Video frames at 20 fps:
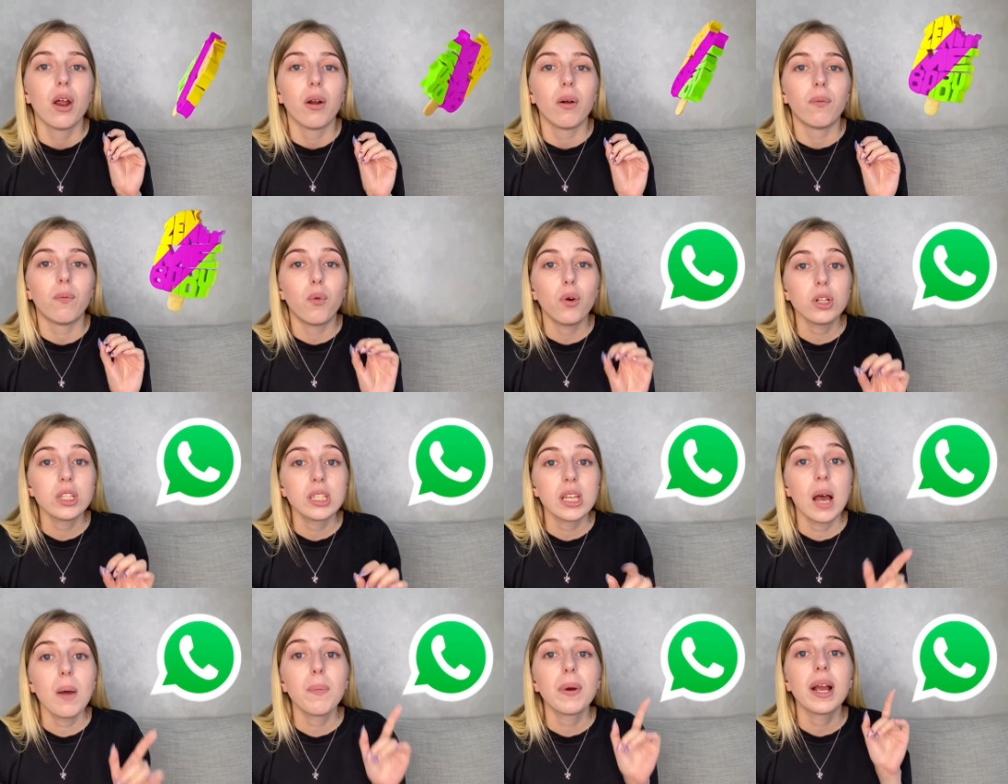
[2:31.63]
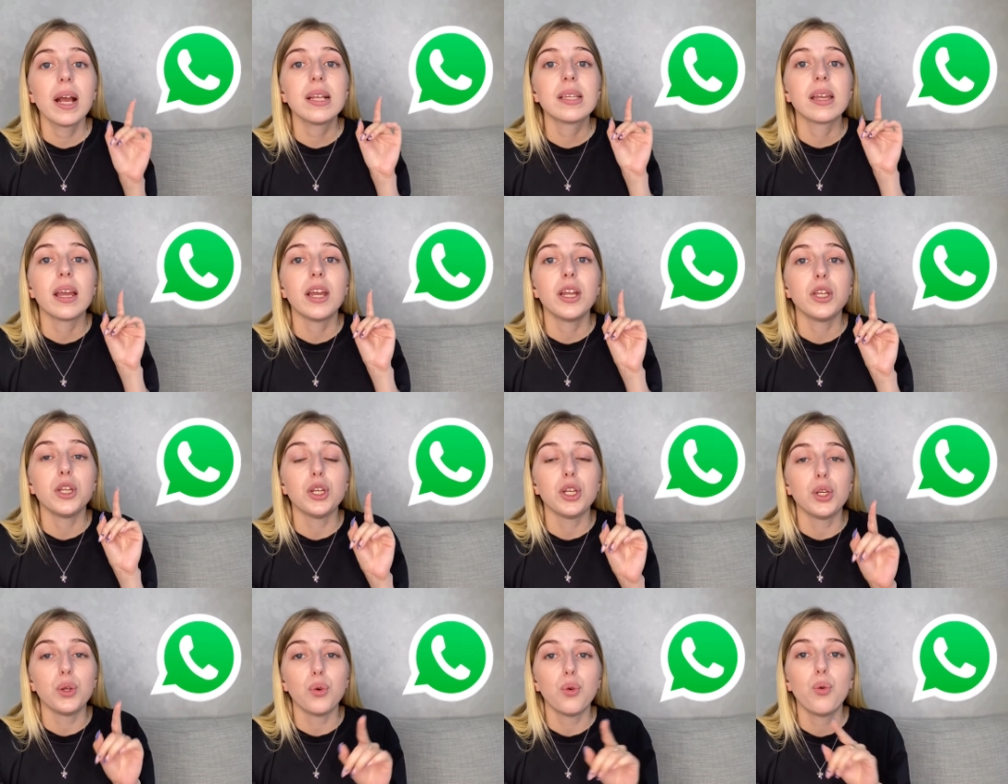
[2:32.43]
WhatsApp has a
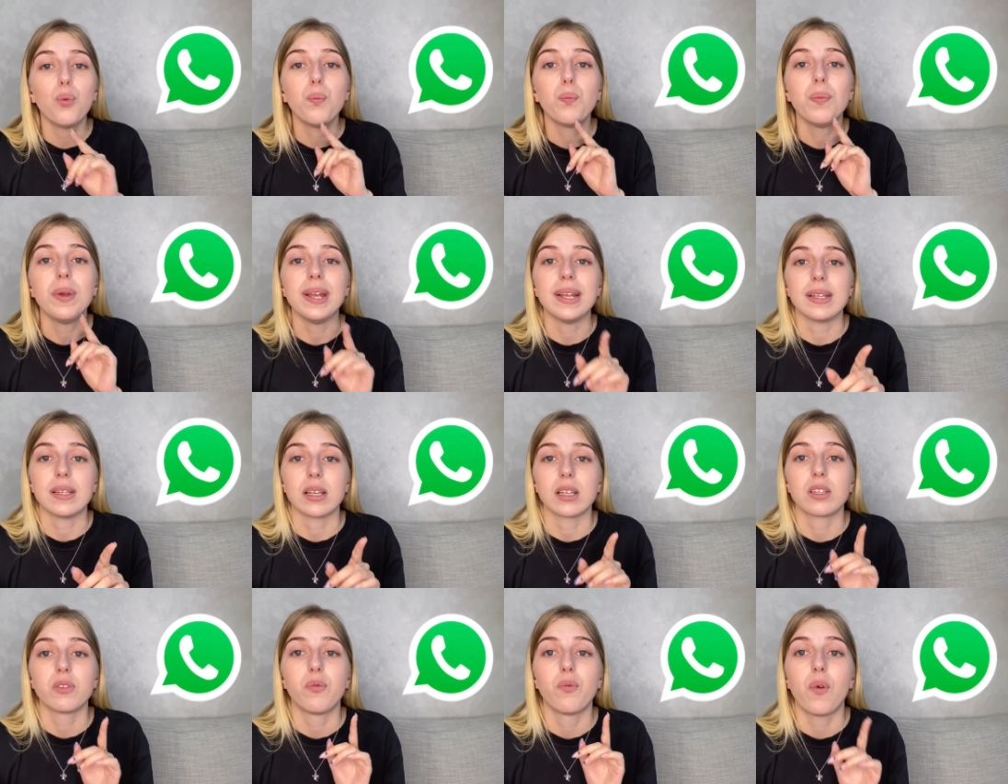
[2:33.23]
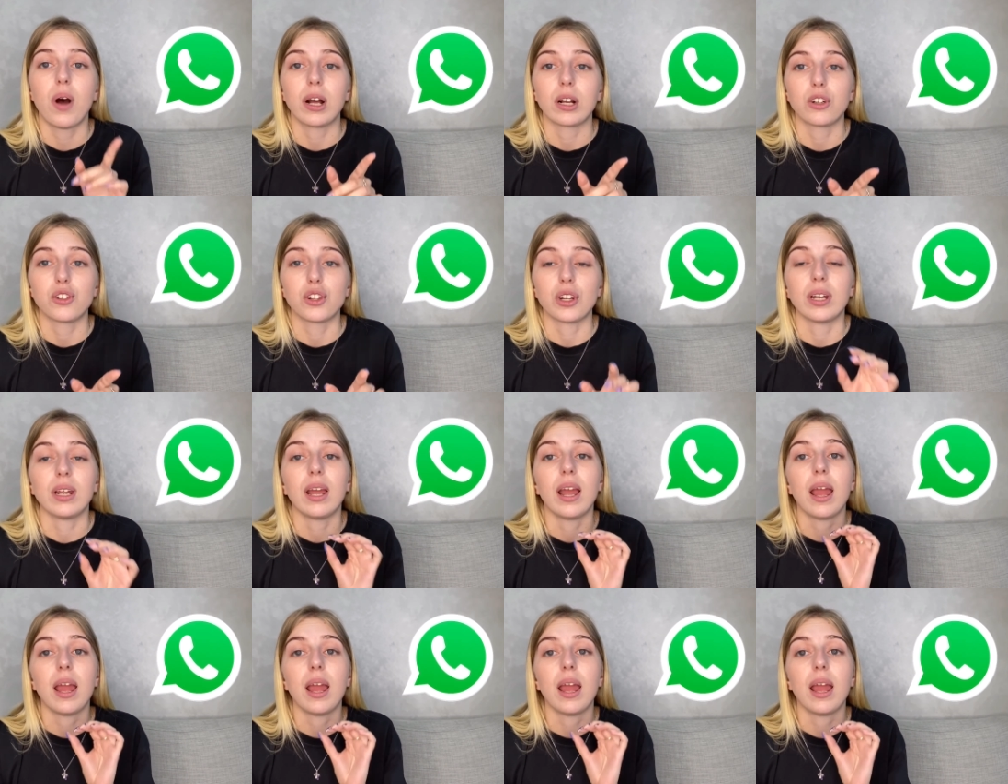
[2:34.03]
new business function,